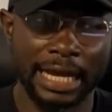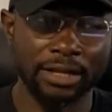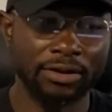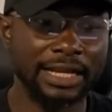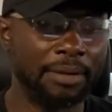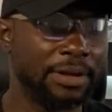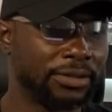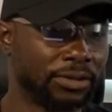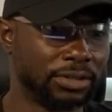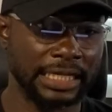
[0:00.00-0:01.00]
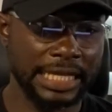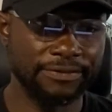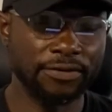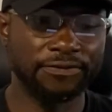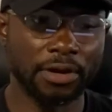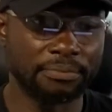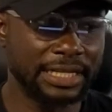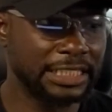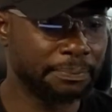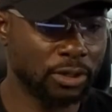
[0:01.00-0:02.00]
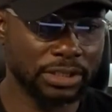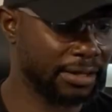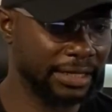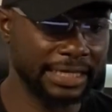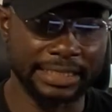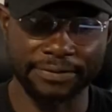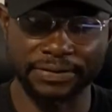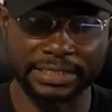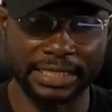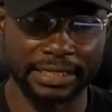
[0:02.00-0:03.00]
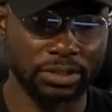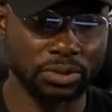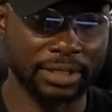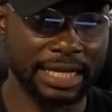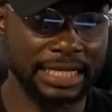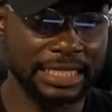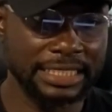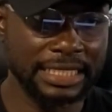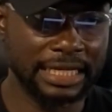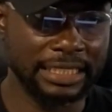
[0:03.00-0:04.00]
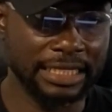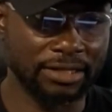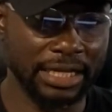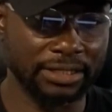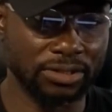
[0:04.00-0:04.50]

Another method, even from this sport interface here, you can easily click here.